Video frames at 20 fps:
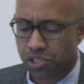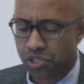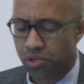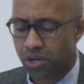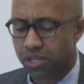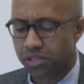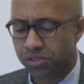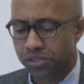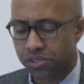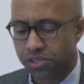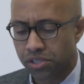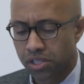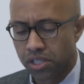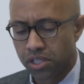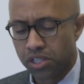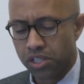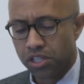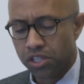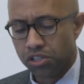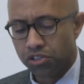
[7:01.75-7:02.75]
struggles,
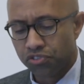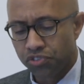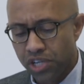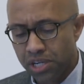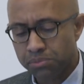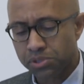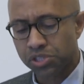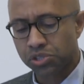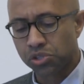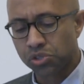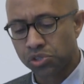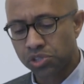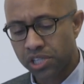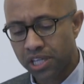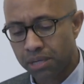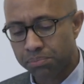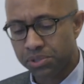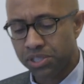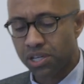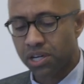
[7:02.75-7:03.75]
freedom schools
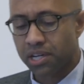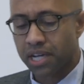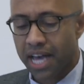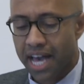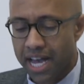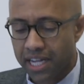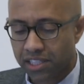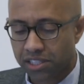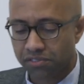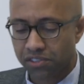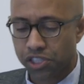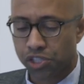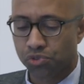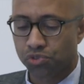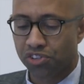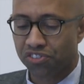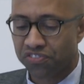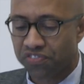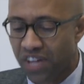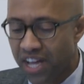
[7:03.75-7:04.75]
helped young activists
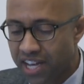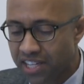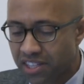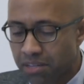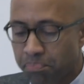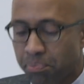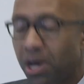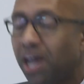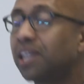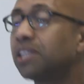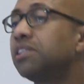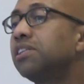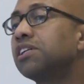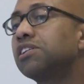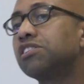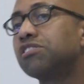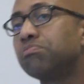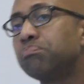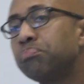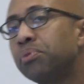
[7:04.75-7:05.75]
refine the
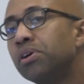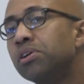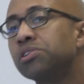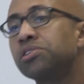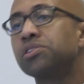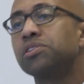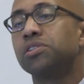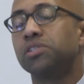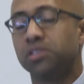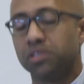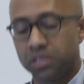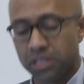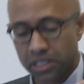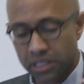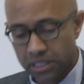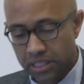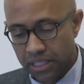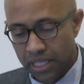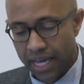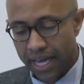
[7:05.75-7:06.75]
politics of personal
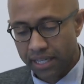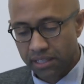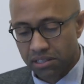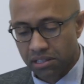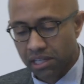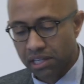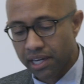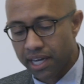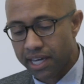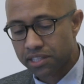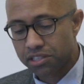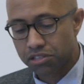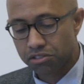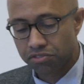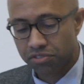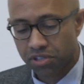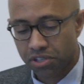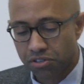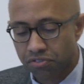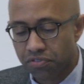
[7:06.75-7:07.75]
and
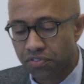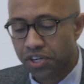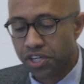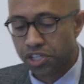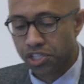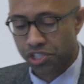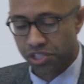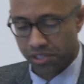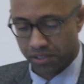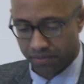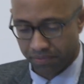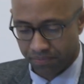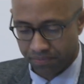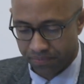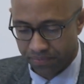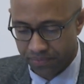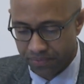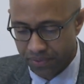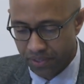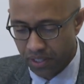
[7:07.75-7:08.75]
collective conversion.
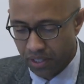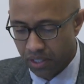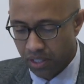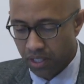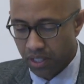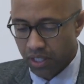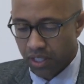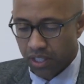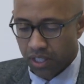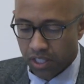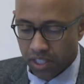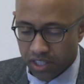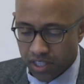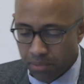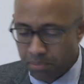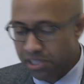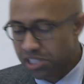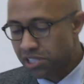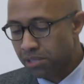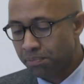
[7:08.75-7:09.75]

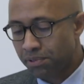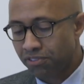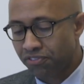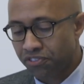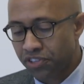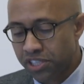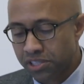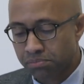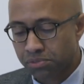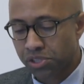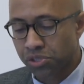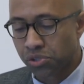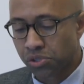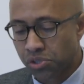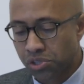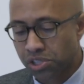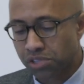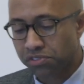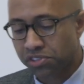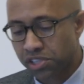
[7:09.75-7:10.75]
The Mississippi Freedom
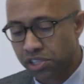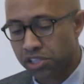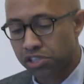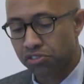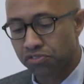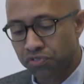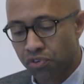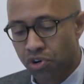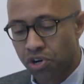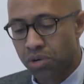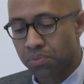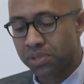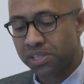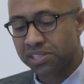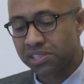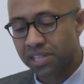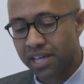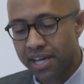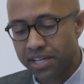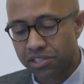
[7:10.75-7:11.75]
Schools of '64 were
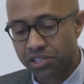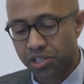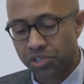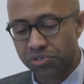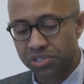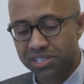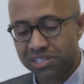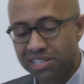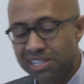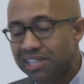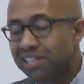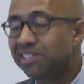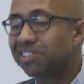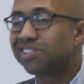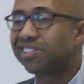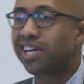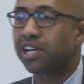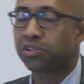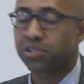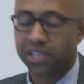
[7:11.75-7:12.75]
designed to critique
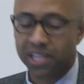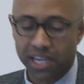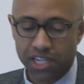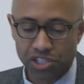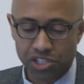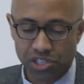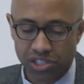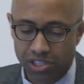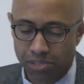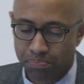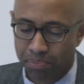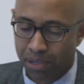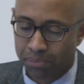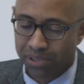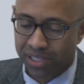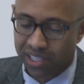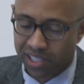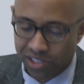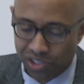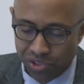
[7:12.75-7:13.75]
segregationist
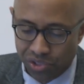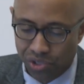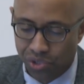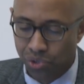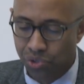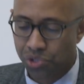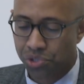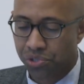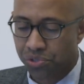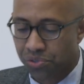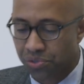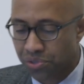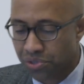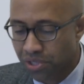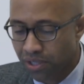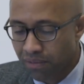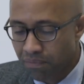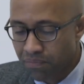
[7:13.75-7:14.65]
public institutions.